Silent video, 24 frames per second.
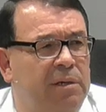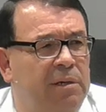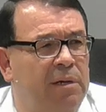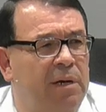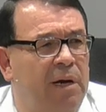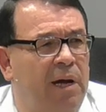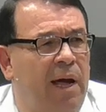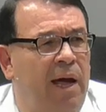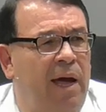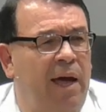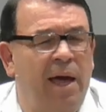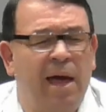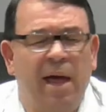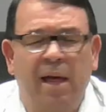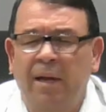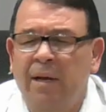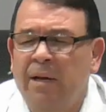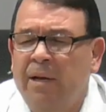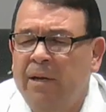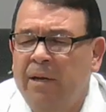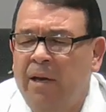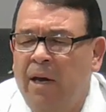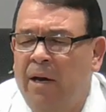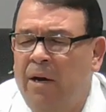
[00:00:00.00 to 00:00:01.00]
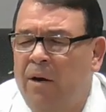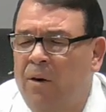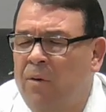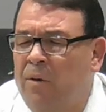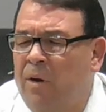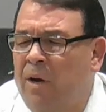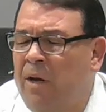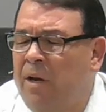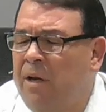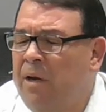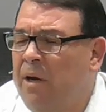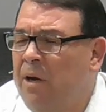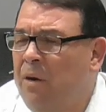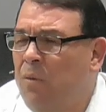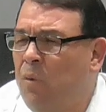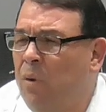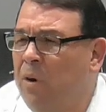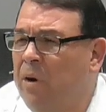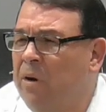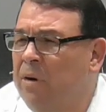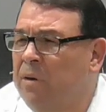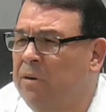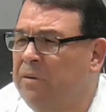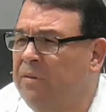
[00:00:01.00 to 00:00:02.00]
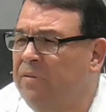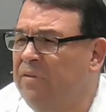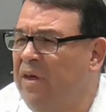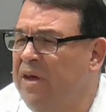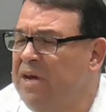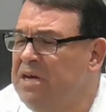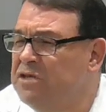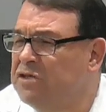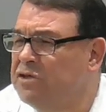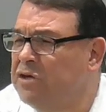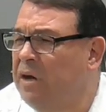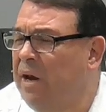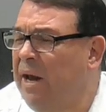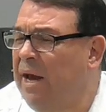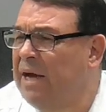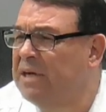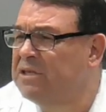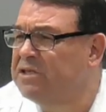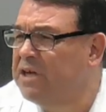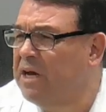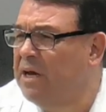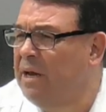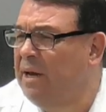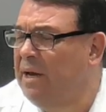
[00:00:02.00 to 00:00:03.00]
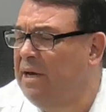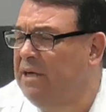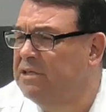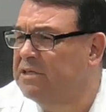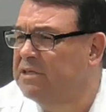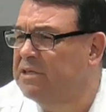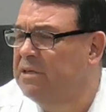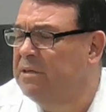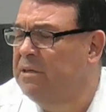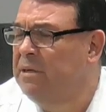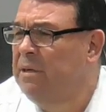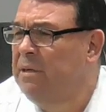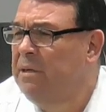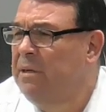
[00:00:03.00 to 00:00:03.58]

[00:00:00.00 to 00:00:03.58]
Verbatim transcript: a eh, you know, uh, where things could escalate and